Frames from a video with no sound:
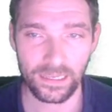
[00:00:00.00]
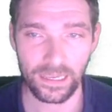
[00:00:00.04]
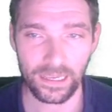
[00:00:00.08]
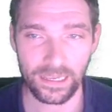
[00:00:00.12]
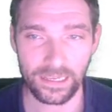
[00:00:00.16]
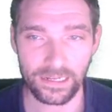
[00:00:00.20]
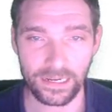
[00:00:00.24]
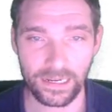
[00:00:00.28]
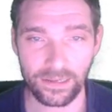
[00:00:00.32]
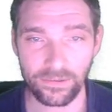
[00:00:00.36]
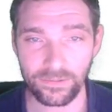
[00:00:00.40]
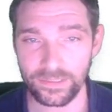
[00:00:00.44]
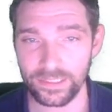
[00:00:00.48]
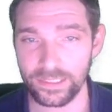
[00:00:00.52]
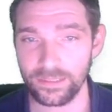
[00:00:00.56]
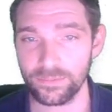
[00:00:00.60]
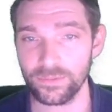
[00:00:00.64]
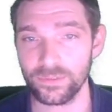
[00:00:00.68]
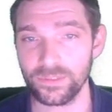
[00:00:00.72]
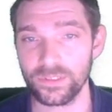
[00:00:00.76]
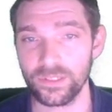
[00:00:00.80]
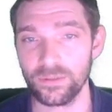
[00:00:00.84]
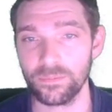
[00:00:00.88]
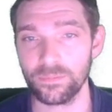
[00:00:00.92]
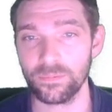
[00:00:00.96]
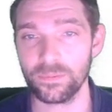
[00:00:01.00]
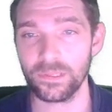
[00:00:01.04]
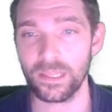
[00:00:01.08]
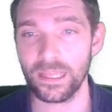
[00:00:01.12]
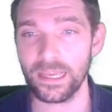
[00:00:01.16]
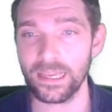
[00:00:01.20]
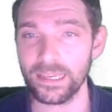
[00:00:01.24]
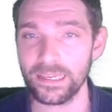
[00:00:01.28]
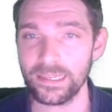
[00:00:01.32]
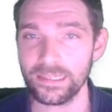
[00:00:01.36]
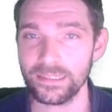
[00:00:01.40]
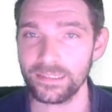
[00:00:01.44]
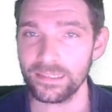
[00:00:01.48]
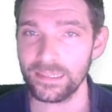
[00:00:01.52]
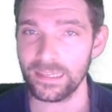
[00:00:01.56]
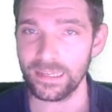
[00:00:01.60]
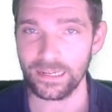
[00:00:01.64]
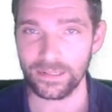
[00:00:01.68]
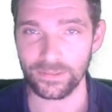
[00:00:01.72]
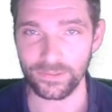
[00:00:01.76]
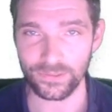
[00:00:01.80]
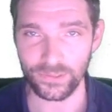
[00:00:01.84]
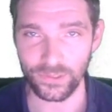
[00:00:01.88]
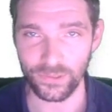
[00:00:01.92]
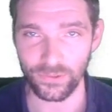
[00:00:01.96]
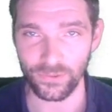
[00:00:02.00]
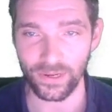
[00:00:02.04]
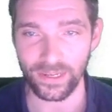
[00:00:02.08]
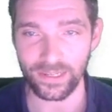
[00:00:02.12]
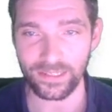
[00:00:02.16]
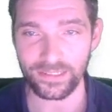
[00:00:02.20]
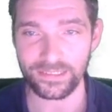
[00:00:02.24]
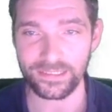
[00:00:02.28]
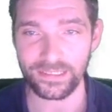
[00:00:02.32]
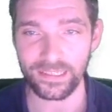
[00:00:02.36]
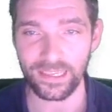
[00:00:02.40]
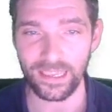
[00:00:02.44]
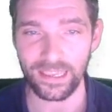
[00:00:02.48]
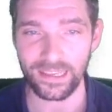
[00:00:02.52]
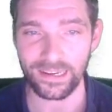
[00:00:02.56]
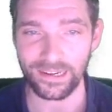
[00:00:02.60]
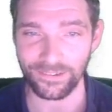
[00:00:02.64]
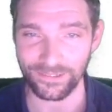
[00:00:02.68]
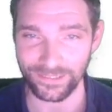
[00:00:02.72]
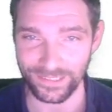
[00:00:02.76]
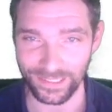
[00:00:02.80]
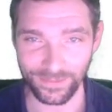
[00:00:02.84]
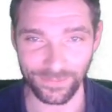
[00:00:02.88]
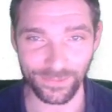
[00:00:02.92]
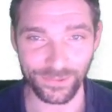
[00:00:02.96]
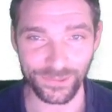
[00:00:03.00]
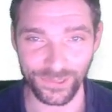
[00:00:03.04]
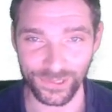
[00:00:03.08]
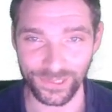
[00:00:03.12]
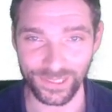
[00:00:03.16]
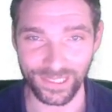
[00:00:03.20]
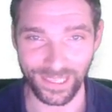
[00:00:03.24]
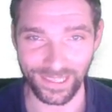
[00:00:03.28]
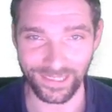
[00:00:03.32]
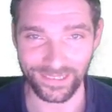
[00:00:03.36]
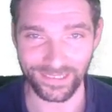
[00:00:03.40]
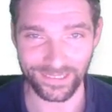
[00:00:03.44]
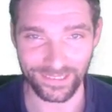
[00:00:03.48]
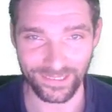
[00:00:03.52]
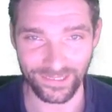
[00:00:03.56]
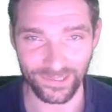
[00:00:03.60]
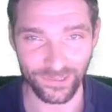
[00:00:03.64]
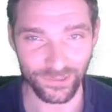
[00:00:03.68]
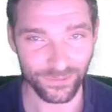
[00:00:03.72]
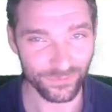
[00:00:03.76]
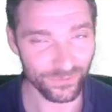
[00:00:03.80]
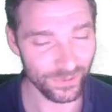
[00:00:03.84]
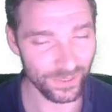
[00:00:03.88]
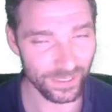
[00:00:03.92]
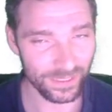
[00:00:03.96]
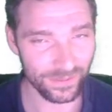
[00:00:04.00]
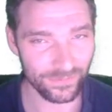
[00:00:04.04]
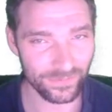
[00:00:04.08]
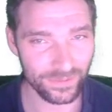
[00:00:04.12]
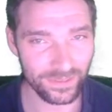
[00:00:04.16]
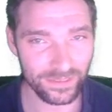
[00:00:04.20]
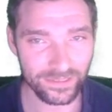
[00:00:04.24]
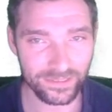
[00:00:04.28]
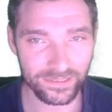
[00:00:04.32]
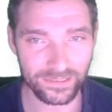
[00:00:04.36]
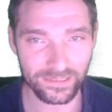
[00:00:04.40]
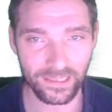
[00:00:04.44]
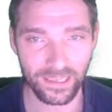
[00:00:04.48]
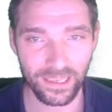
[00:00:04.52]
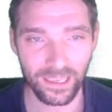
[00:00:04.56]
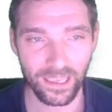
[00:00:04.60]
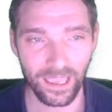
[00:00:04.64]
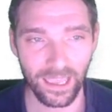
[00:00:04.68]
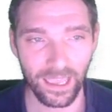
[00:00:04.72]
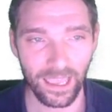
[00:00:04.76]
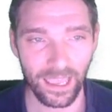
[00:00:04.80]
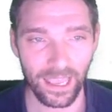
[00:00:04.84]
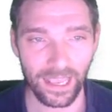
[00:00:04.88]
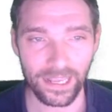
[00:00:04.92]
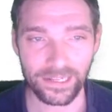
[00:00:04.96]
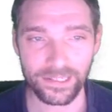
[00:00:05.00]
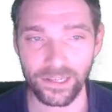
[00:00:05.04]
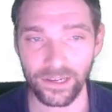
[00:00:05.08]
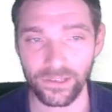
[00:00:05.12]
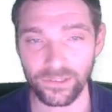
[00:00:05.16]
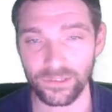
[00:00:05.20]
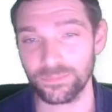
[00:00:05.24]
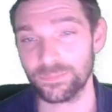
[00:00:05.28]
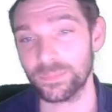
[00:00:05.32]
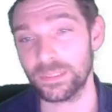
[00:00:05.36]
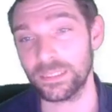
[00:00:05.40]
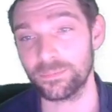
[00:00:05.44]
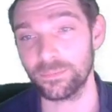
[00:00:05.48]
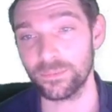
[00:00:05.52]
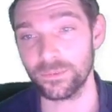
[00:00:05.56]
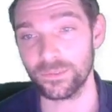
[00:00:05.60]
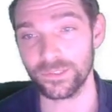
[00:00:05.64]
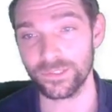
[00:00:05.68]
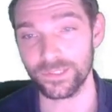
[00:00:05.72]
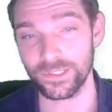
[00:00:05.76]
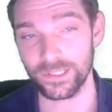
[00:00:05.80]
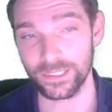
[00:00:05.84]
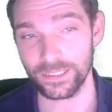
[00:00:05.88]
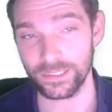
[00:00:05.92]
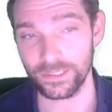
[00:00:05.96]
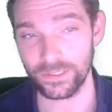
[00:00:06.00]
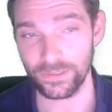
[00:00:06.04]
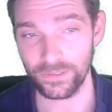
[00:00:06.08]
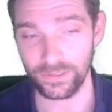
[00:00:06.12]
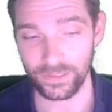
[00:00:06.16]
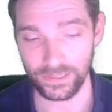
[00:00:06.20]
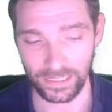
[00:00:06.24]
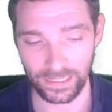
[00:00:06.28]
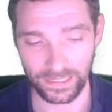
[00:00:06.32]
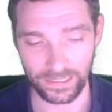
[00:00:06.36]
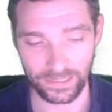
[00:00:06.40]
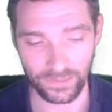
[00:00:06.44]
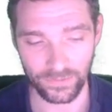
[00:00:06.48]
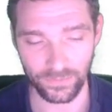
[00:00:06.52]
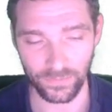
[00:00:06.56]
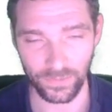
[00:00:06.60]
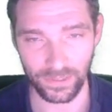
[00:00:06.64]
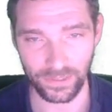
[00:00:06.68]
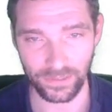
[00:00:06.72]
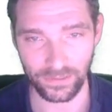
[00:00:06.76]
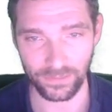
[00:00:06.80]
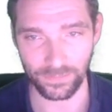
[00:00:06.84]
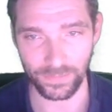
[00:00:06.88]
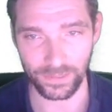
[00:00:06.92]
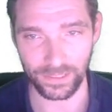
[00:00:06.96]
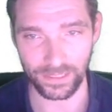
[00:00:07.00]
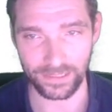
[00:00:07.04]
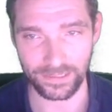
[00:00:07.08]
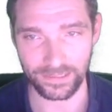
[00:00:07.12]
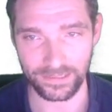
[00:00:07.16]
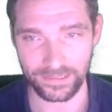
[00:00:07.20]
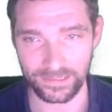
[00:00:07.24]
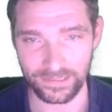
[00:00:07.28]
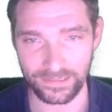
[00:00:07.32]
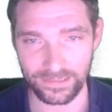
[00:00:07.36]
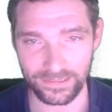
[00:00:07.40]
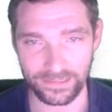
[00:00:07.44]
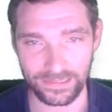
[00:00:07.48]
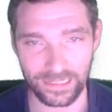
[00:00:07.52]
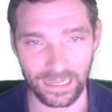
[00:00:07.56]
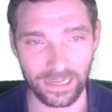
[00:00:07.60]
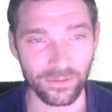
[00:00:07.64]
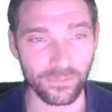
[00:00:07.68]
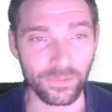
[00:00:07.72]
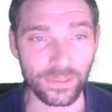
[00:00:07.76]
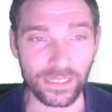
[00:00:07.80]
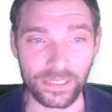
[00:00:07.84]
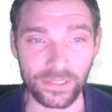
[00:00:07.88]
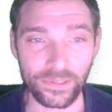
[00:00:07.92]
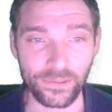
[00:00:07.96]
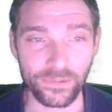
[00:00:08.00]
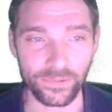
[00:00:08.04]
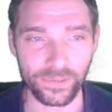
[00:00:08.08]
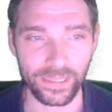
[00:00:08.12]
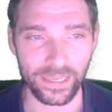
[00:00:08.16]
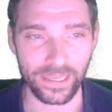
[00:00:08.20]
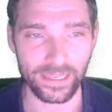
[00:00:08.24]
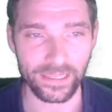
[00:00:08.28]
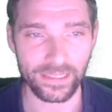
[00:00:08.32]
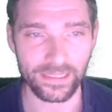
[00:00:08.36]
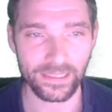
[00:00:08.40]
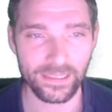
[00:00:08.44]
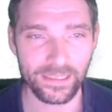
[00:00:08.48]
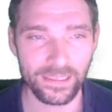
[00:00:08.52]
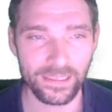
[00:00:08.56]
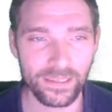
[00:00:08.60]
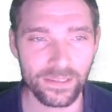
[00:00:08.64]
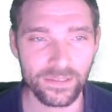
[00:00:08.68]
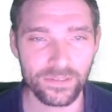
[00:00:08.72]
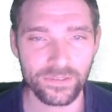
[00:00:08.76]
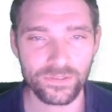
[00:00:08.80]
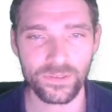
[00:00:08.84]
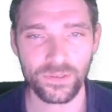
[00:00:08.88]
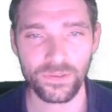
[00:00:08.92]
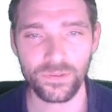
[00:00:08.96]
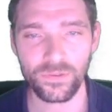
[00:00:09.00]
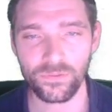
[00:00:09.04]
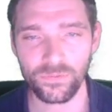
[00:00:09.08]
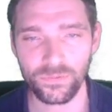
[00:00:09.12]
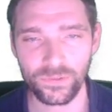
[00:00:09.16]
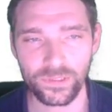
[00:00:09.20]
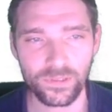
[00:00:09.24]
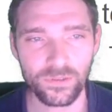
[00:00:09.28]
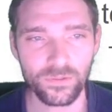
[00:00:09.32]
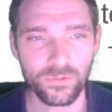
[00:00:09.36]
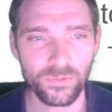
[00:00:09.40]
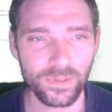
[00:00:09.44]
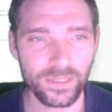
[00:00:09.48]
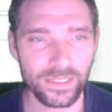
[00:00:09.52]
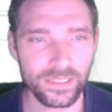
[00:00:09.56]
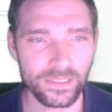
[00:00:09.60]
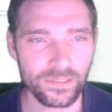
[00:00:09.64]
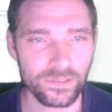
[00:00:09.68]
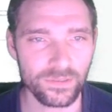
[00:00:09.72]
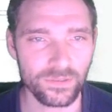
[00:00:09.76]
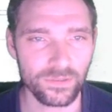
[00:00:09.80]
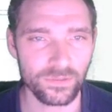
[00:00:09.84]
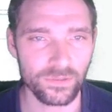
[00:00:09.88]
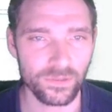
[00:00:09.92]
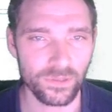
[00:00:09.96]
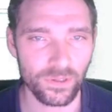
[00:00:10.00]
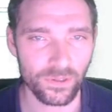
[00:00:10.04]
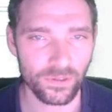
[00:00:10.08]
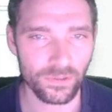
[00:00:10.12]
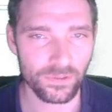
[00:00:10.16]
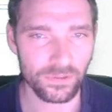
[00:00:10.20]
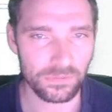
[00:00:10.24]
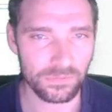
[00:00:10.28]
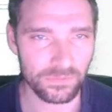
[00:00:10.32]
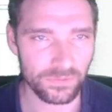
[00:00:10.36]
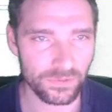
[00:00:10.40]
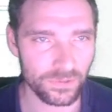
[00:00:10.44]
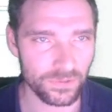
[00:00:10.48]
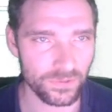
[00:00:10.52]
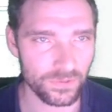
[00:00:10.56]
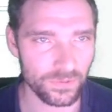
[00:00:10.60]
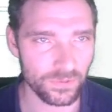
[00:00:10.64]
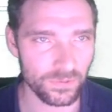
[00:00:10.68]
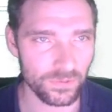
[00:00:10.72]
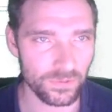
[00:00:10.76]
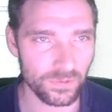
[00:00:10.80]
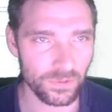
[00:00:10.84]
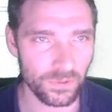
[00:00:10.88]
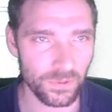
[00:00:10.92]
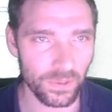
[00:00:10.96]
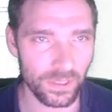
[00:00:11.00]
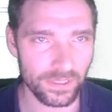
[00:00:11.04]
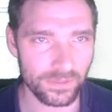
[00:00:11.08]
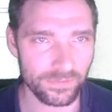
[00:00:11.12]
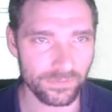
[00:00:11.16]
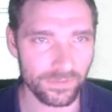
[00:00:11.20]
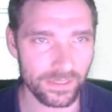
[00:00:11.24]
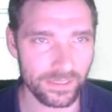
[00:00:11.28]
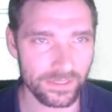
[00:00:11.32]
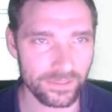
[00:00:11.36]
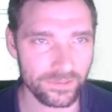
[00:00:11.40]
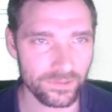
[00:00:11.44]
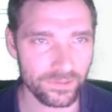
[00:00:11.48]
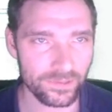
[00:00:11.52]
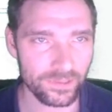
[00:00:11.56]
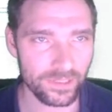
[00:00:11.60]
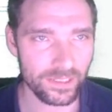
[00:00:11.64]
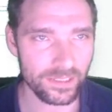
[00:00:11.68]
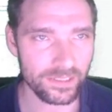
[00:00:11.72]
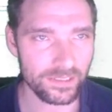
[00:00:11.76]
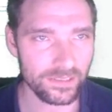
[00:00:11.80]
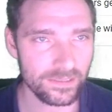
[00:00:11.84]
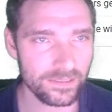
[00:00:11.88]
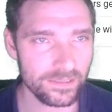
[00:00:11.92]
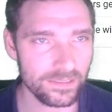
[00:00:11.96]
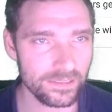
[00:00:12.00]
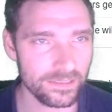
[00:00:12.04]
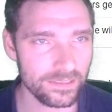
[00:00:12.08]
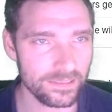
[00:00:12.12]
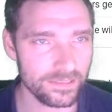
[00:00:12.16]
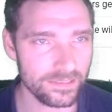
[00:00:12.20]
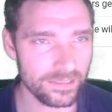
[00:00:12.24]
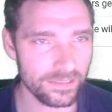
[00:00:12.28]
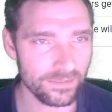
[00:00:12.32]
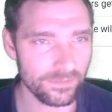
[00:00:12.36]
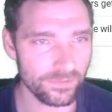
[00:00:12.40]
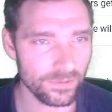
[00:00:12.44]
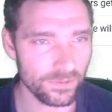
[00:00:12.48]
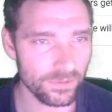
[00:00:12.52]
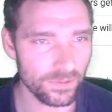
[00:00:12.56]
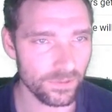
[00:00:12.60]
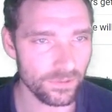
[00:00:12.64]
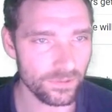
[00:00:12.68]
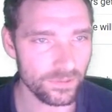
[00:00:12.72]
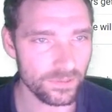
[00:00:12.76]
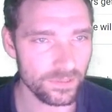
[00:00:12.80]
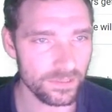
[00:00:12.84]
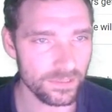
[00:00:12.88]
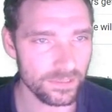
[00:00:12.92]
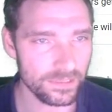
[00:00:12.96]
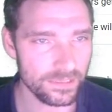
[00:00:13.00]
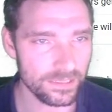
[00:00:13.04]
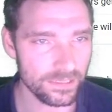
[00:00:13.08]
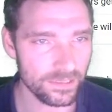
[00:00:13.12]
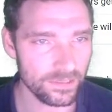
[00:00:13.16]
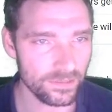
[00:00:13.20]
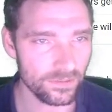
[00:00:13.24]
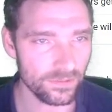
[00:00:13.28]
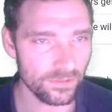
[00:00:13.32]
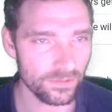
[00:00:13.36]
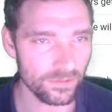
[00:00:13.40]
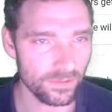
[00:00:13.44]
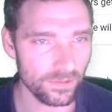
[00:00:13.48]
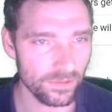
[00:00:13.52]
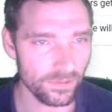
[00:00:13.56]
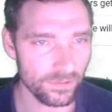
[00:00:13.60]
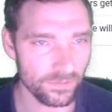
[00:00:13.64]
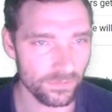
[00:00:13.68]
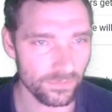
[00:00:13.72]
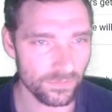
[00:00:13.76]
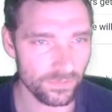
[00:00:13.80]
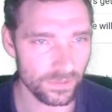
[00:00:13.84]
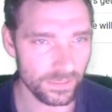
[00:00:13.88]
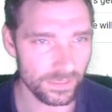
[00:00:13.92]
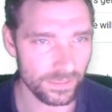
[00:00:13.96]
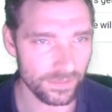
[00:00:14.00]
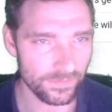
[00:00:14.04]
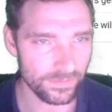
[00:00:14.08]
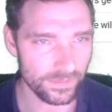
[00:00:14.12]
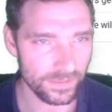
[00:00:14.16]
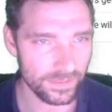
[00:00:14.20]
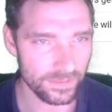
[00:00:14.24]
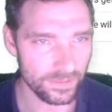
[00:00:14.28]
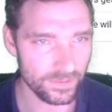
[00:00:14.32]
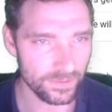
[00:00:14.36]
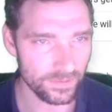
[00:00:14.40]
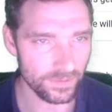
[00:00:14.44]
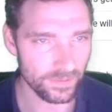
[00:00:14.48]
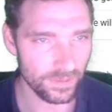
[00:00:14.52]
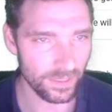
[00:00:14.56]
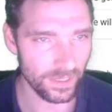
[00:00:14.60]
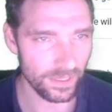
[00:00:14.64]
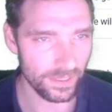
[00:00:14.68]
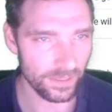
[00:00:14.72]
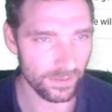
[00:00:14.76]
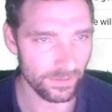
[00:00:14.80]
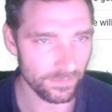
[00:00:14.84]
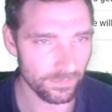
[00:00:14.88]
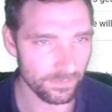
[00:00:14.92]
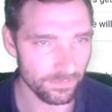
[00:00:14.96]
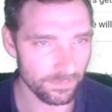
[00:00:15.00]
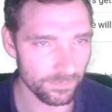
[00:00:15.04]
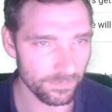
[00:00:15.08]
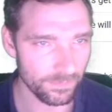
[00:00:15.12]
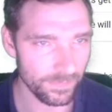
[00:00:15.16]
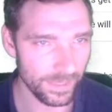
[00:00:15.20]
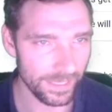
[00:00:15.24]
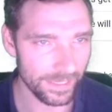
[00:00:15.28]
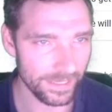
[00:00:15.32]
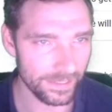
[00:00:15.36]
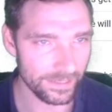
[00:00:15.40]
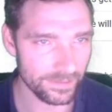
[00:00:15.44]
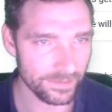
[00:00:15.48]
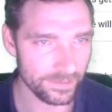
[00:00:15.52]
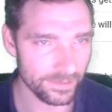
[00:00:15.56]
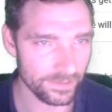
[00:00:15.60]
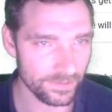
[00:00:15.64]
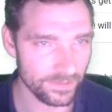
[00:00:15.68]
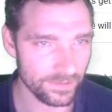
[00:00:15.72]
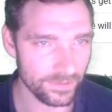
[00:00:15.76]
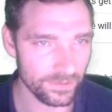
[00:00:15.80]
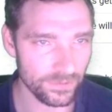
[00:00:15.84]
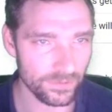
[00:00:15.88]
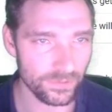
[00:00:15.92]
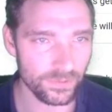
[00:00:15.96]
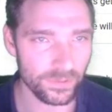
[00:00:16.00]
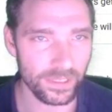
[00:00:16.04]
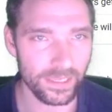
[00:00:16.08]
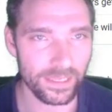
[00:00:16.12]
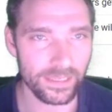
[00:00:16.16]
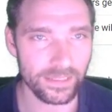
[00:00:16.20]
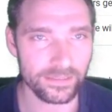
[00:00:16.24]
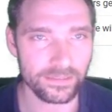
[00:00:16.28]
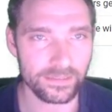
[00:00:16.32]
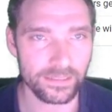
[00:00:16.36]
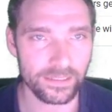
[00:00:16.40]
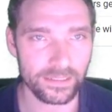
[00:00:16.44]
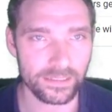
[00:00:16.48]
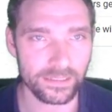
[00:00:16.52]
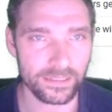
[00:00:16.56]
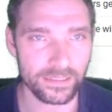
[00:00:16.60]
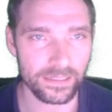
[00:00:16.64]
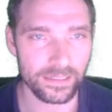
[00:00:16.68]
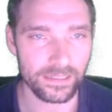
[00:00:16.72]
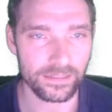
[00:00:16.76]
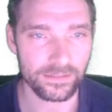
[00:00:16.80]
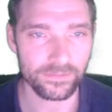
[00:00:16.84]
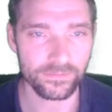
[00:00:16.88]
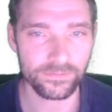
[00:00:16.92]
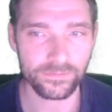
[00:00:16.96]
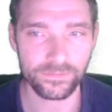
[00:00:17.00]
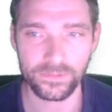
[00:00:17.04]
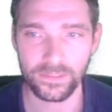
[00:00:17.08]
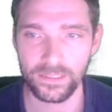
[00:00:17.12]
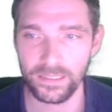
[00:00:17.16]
And I was able to apply and I was correct and I was able to get this loan forgiveness. And other people started doing that as well because now we knew that. So the real way to know if your school qualifies or not is if you go to the teacher loan forgiveness uh, page on studentaid.gov.